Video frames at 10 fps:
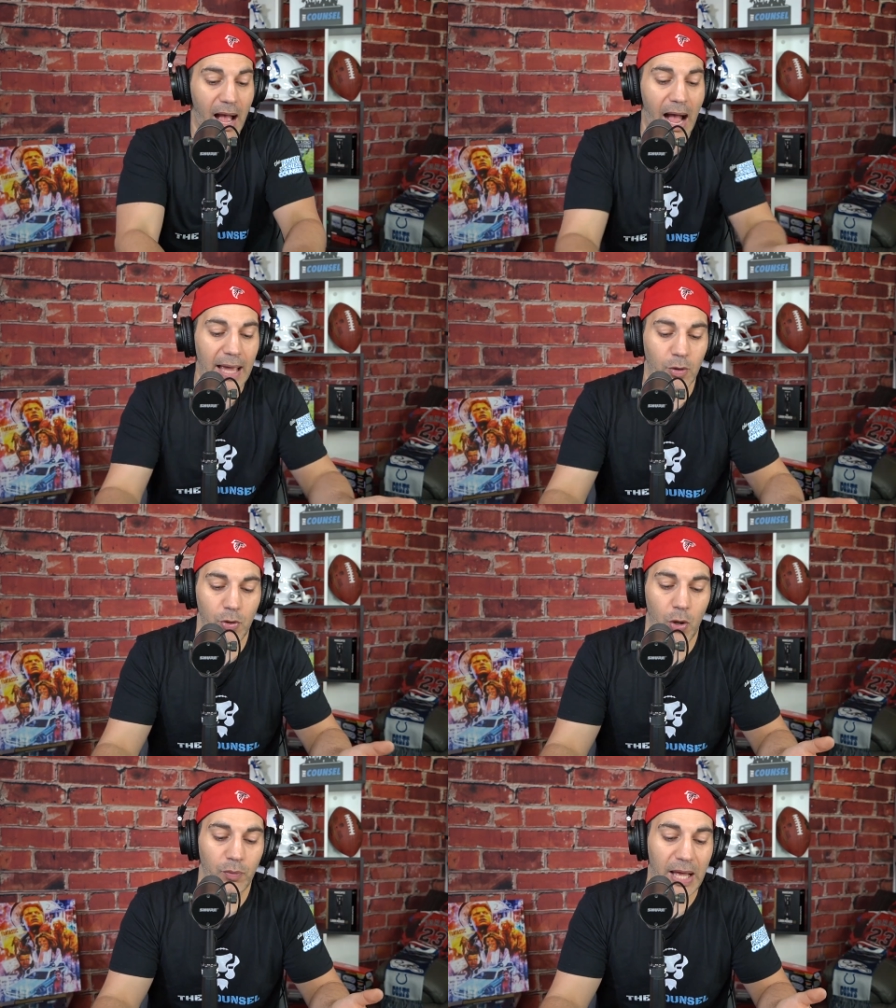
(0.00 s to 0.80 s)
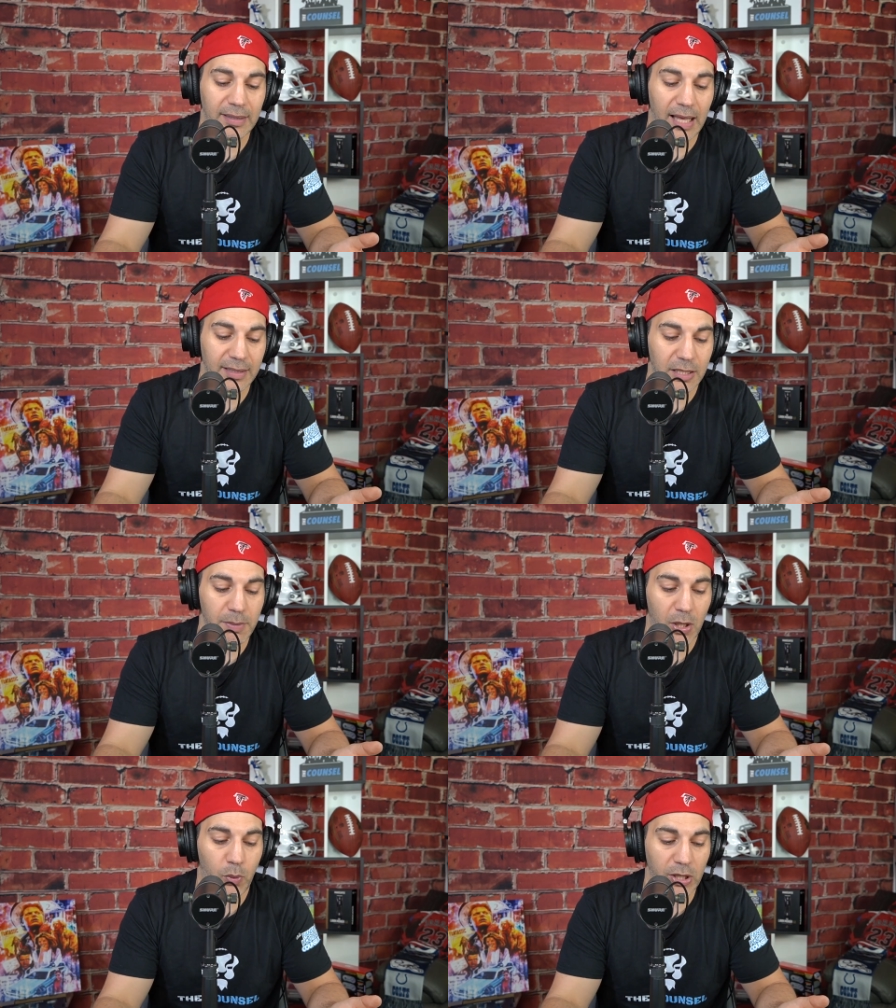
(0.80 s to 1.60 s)
I don't know. That that's the
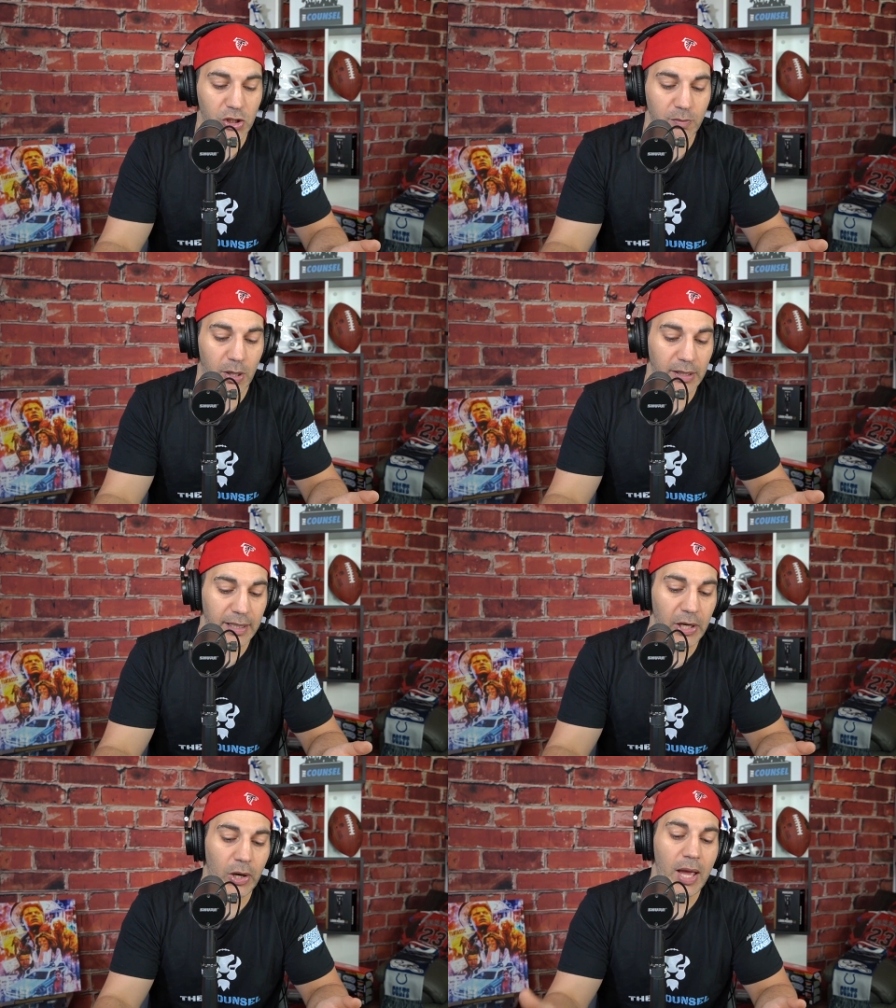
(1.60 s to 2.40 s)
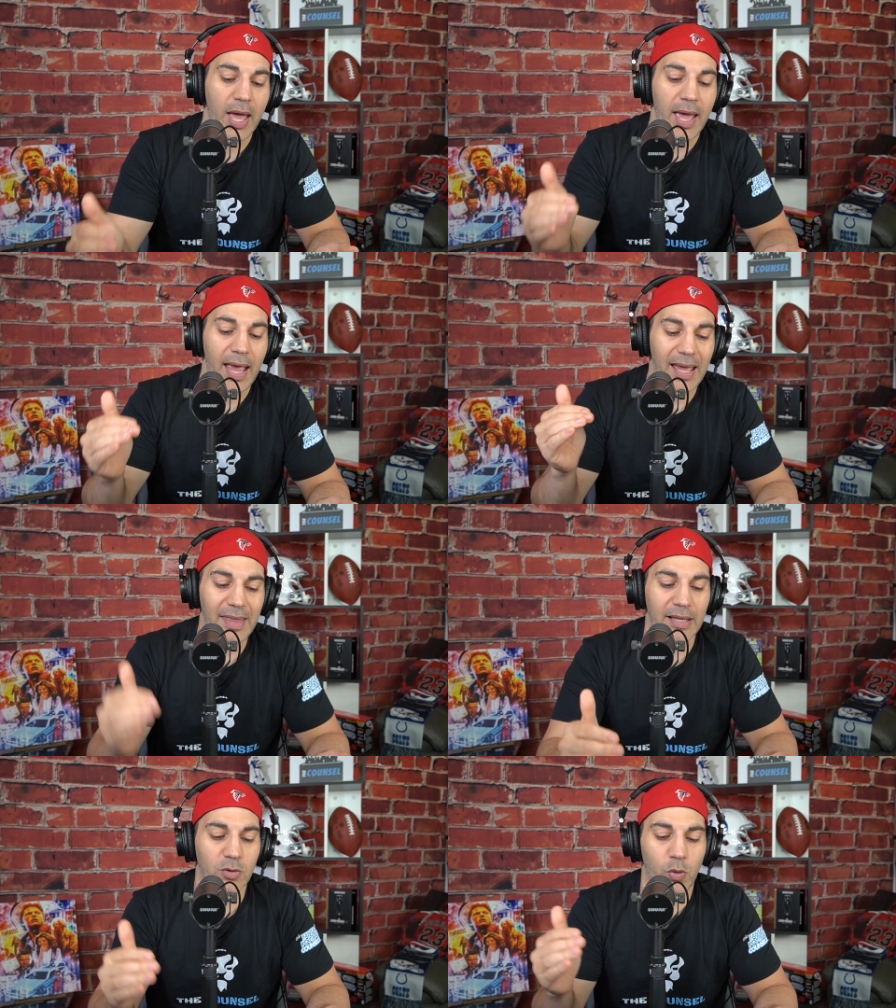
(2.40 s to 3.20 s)
big question mark here.
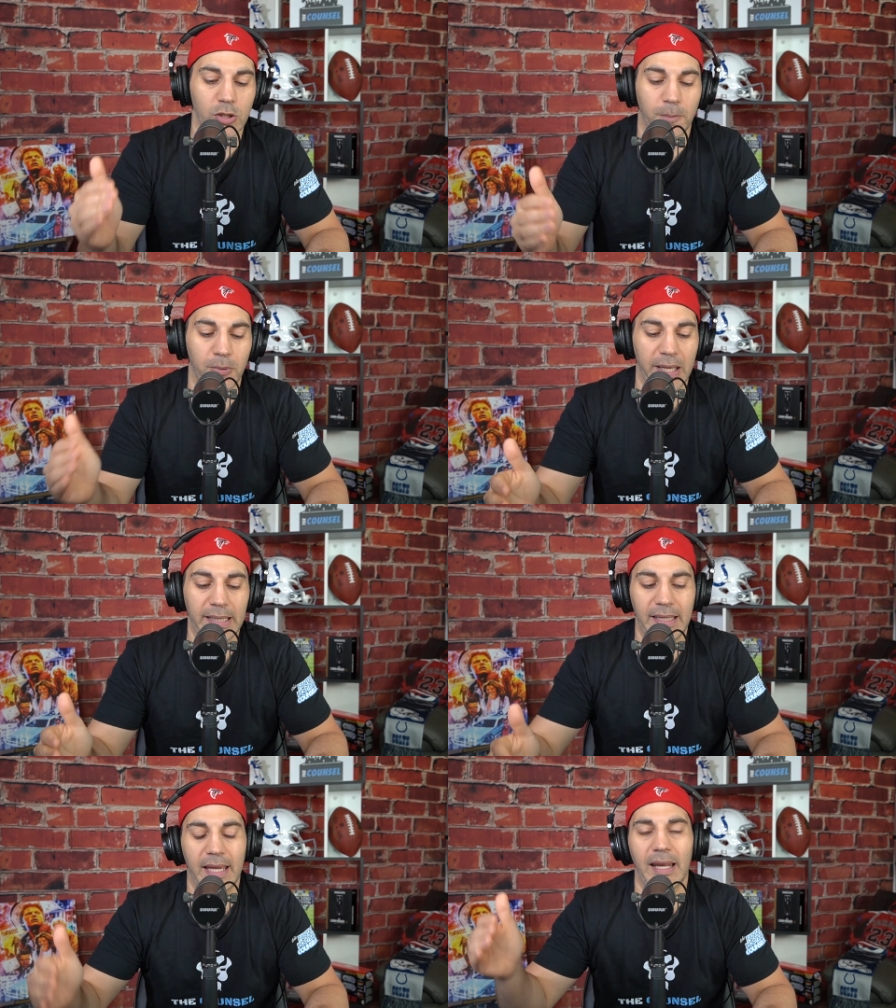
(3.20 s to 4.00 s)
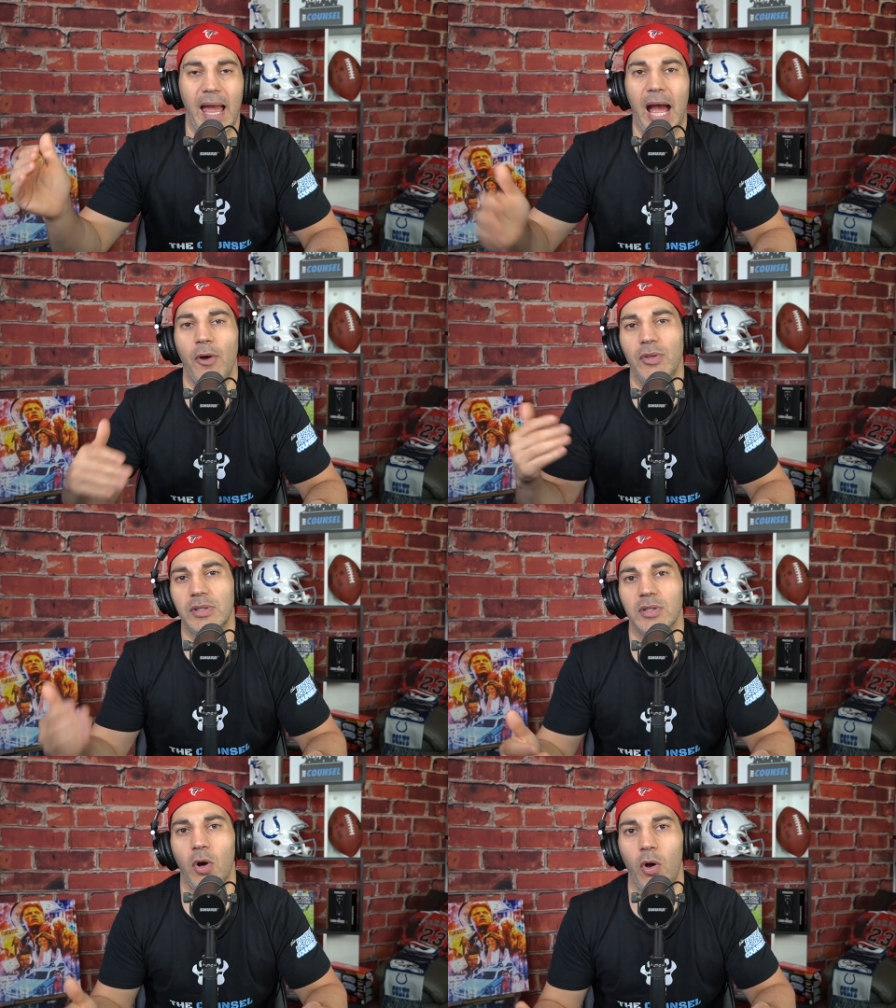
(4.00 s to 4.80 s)
And that's going to predicate how
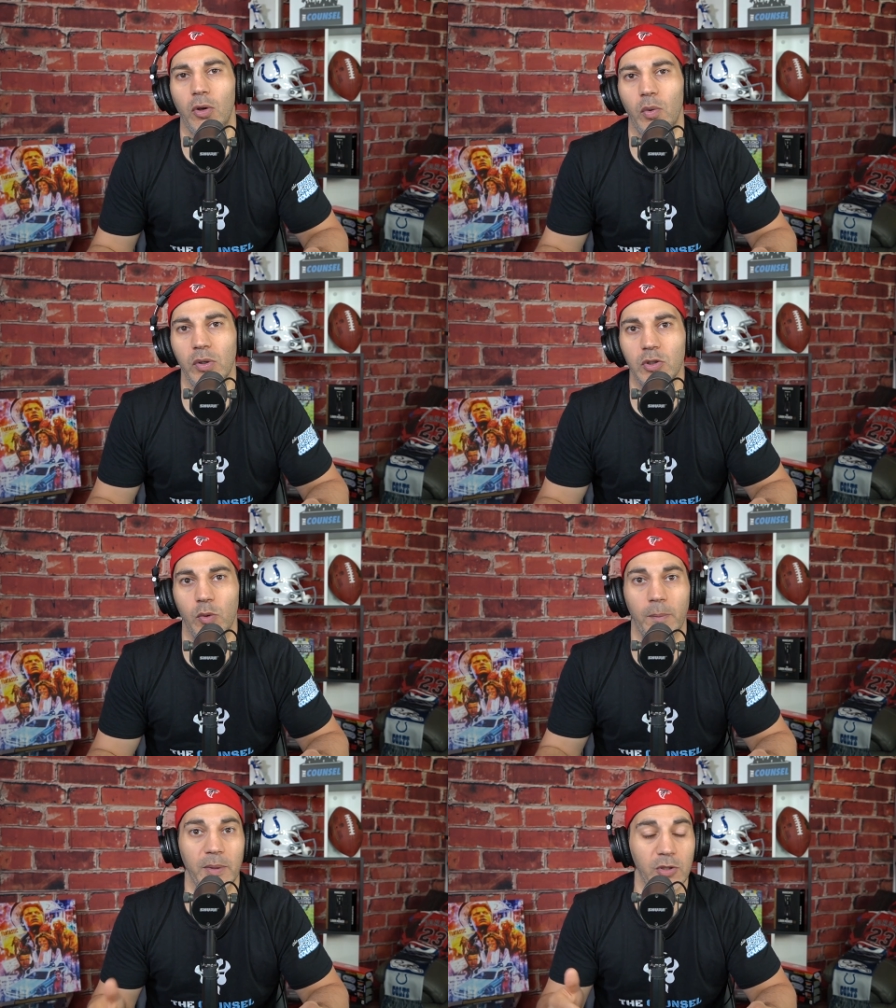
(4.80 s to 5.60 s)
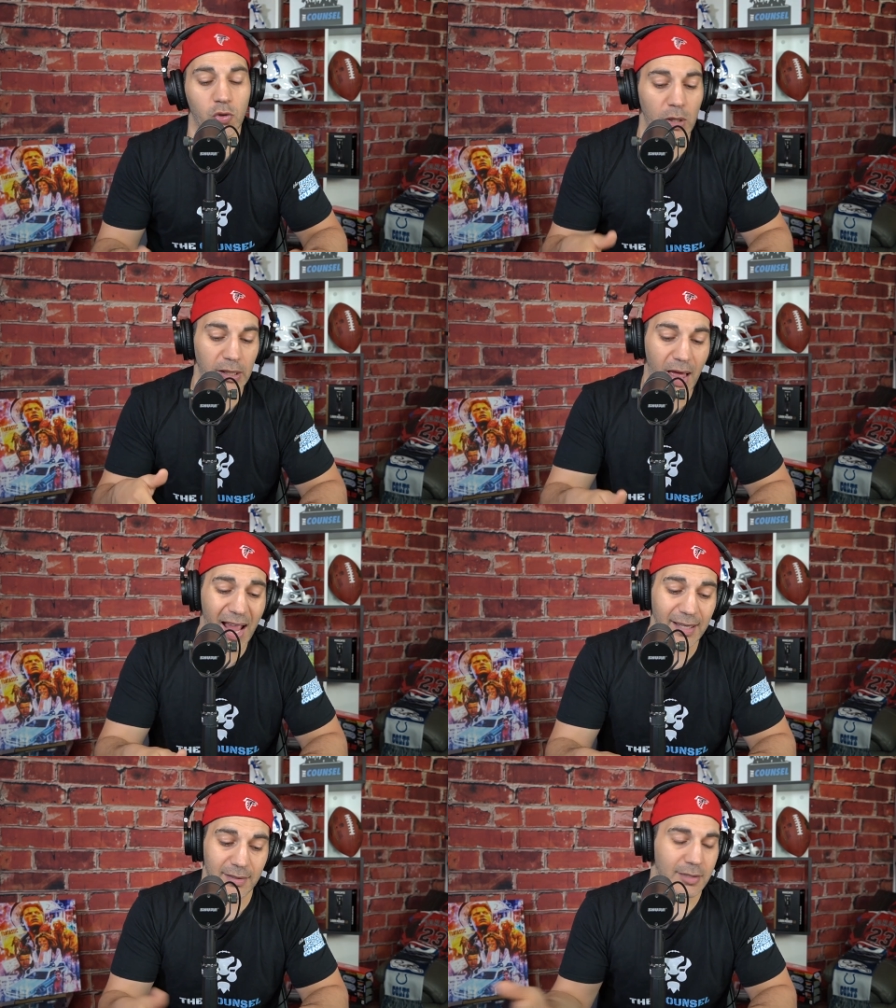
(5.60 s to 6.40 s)
this is all going to work. But Detroit
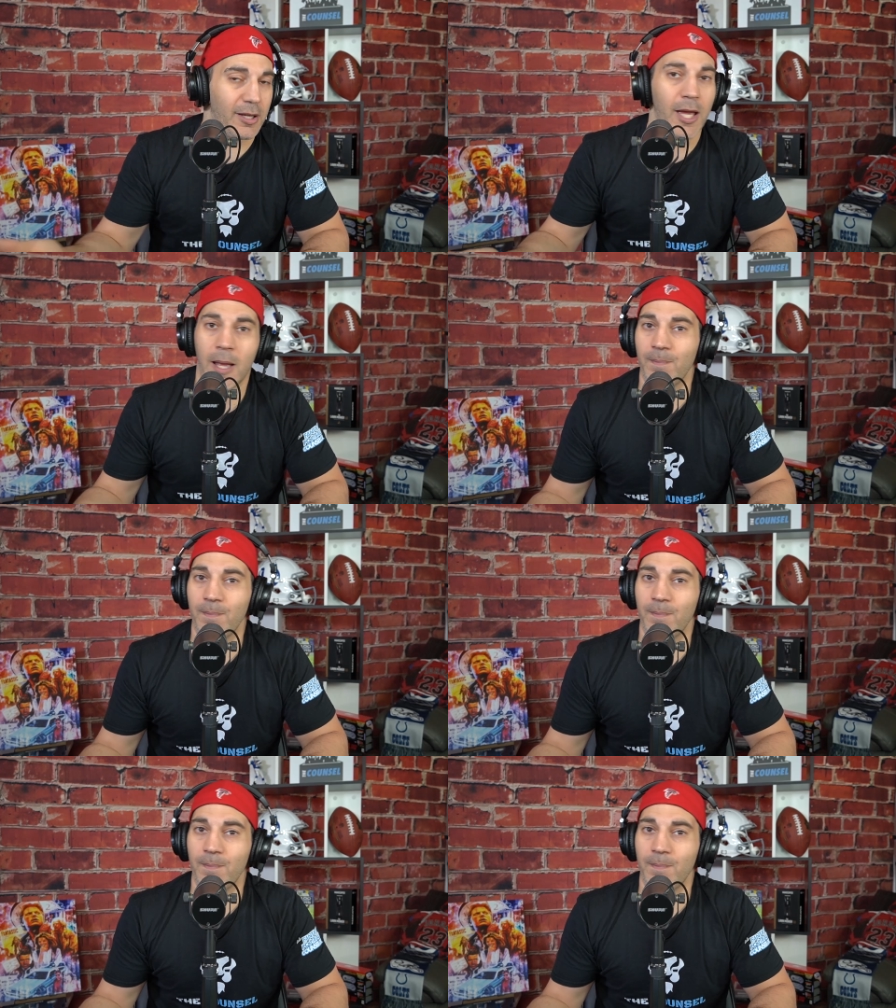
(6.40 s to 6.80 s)
Lions,